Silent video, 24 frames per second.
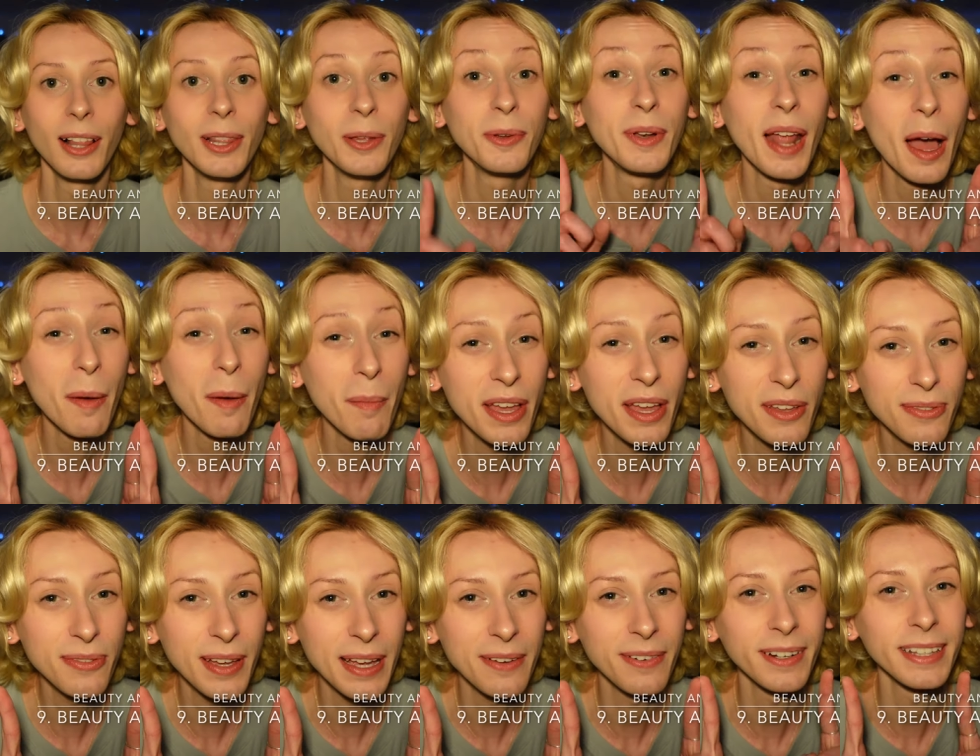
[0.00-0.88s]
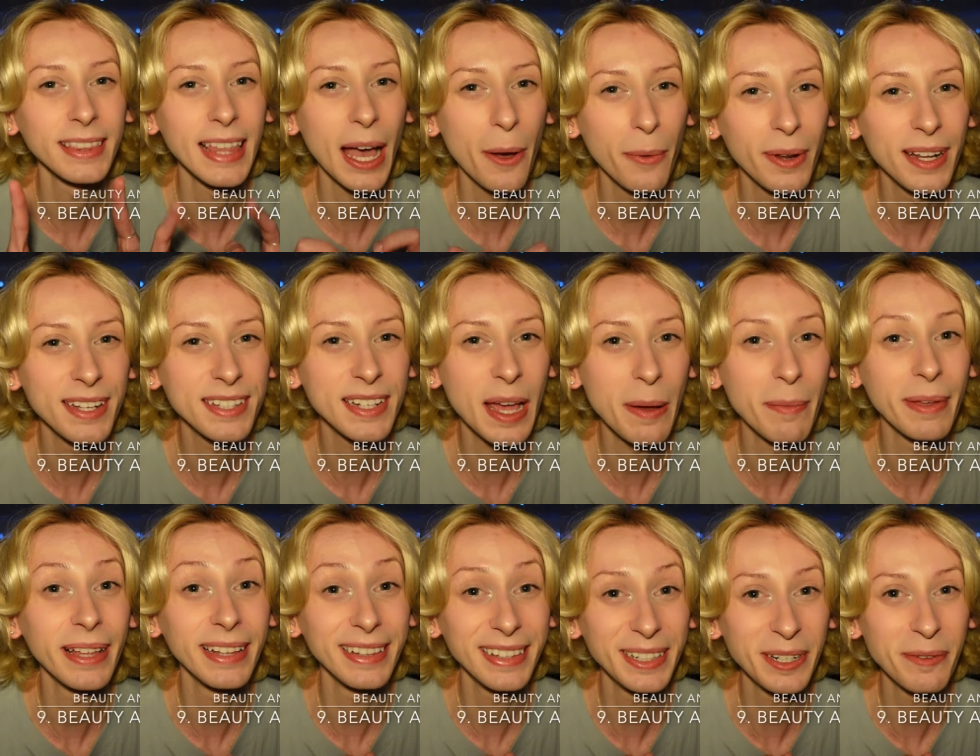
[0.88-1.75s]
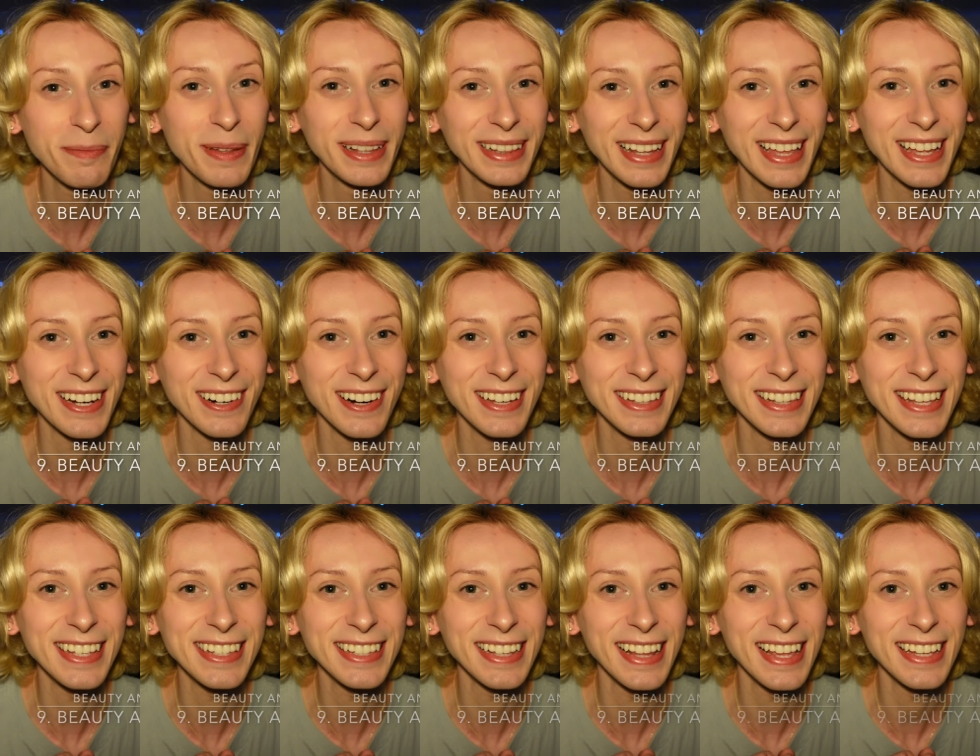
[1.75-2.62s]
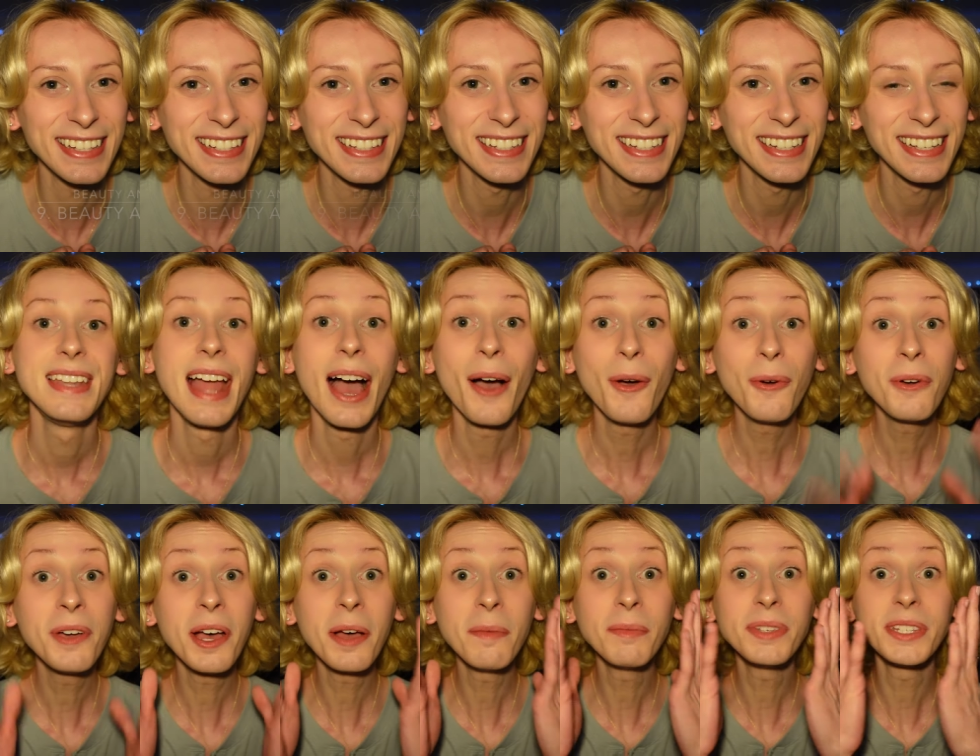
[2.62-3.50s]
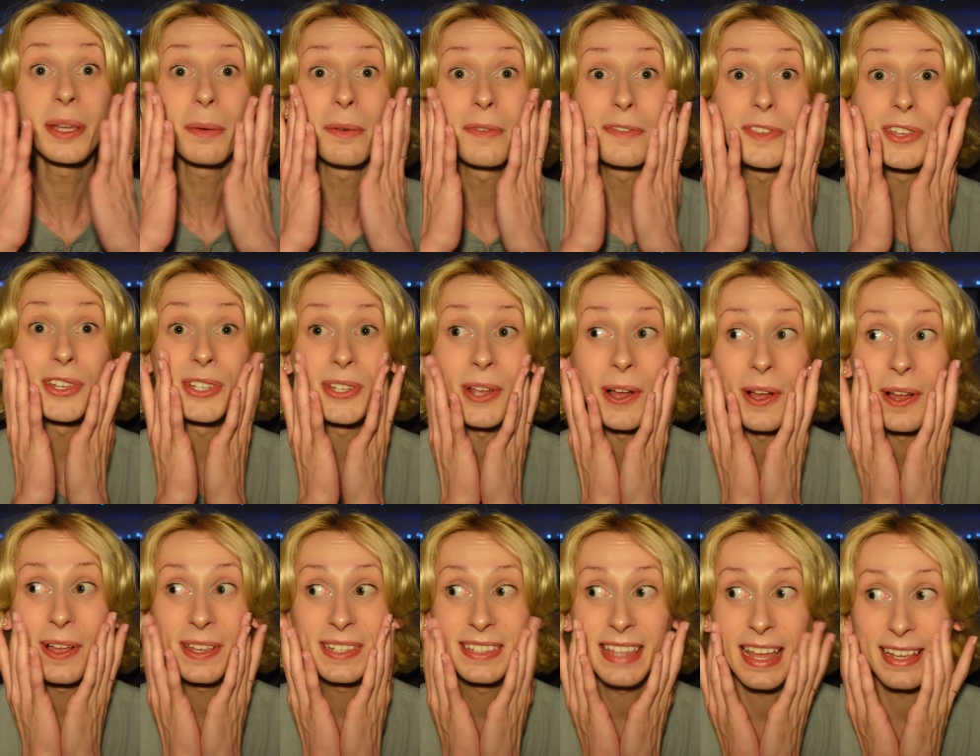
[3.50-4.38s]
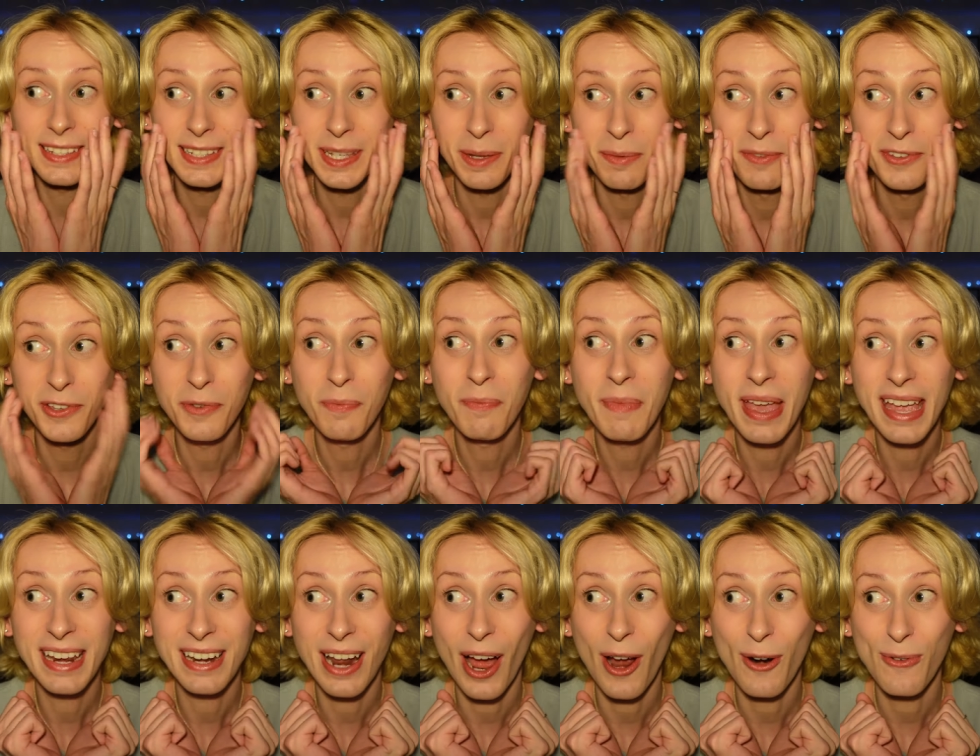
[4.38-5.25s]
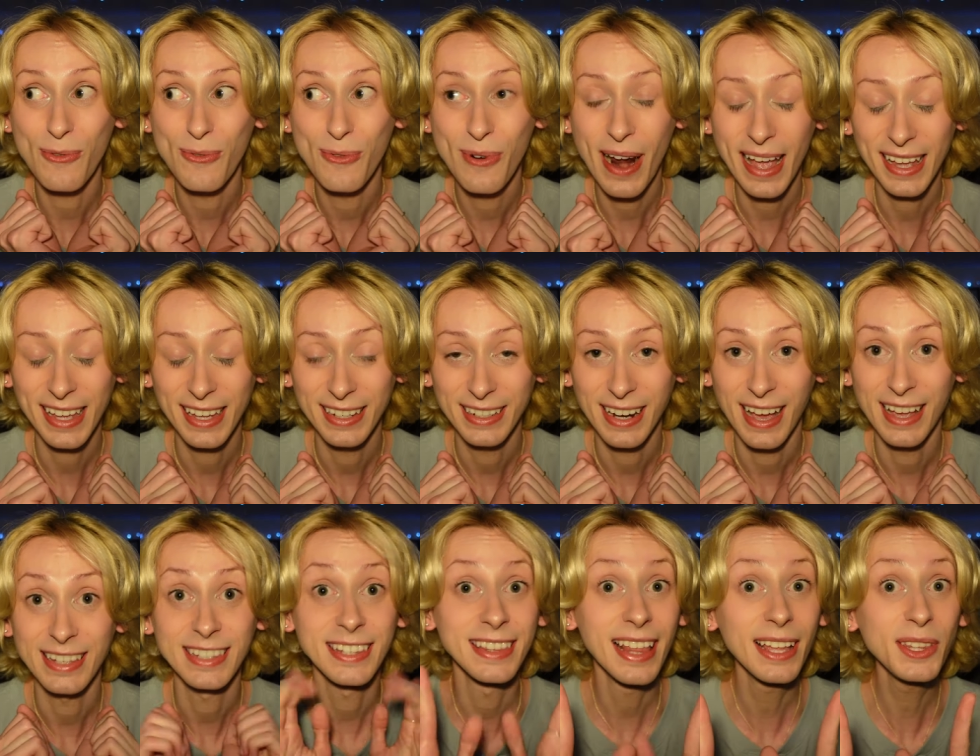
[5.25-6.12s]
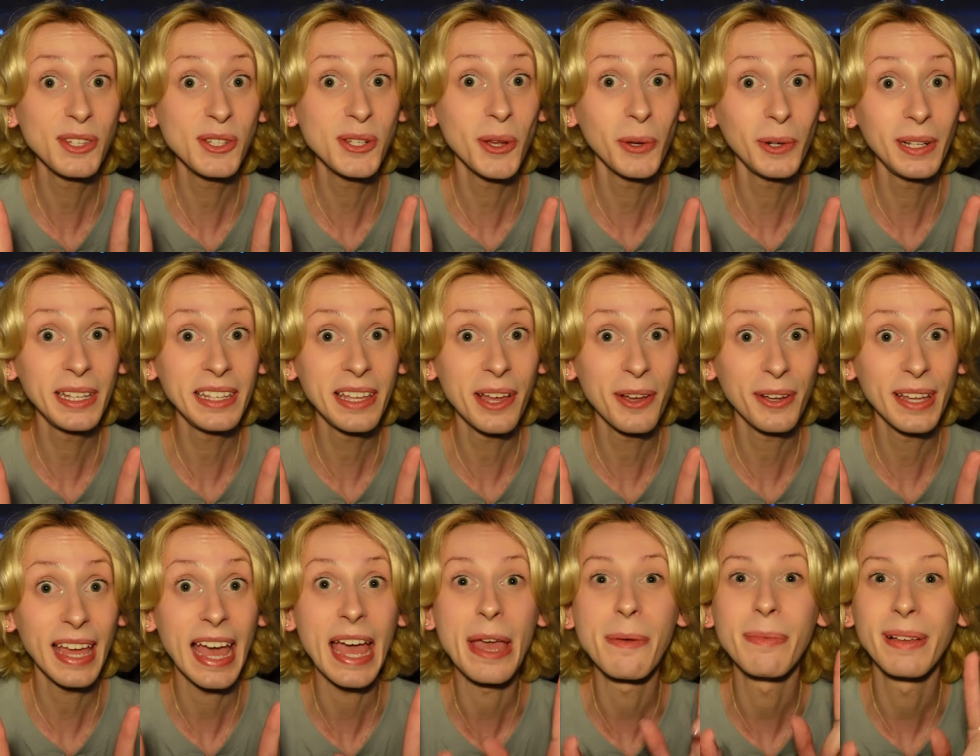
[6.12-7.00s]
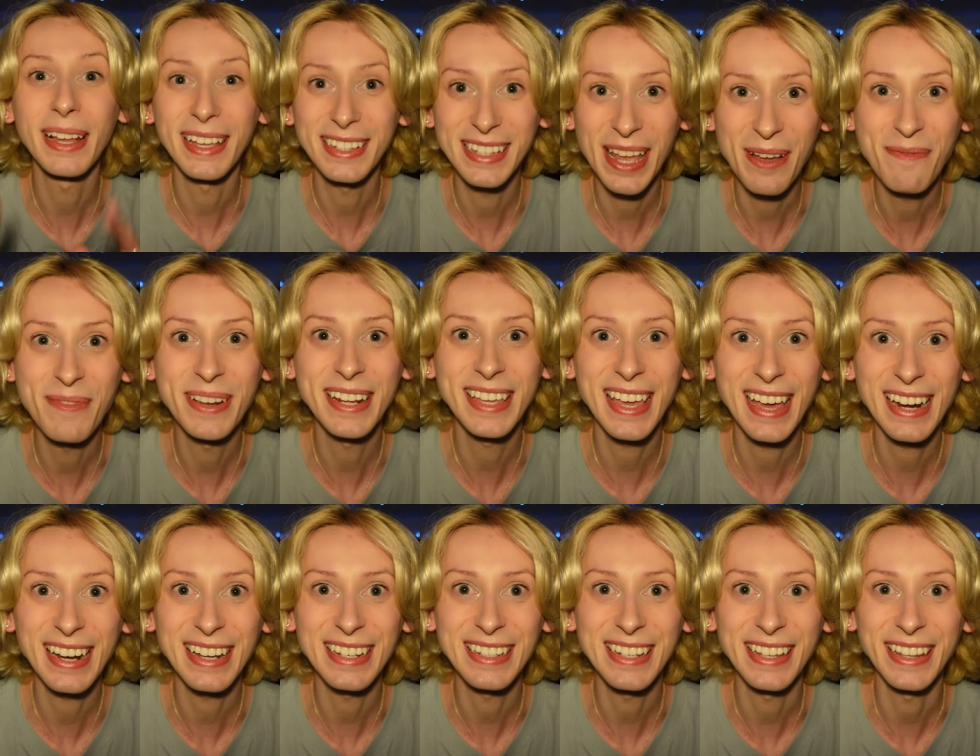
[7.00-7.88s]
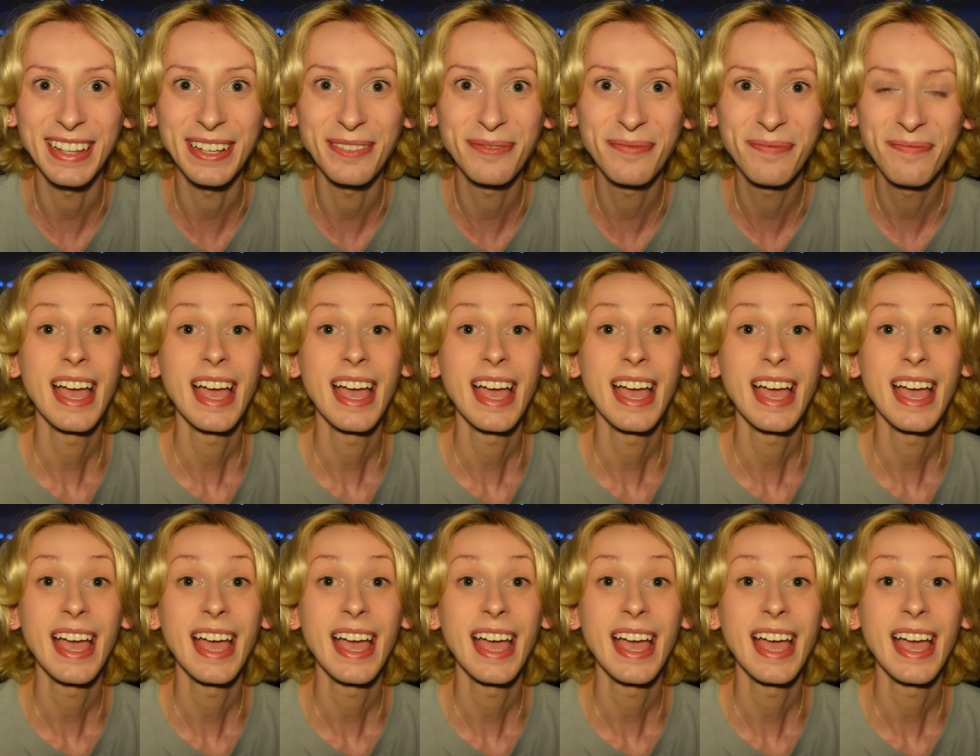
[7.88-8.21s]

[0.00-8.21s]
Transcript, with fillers: Although not my favorite, that one is coming a little bit later on this list. Now come some of the songs that some of you may not recognize, and that's totally okay because I'm gonna get into them.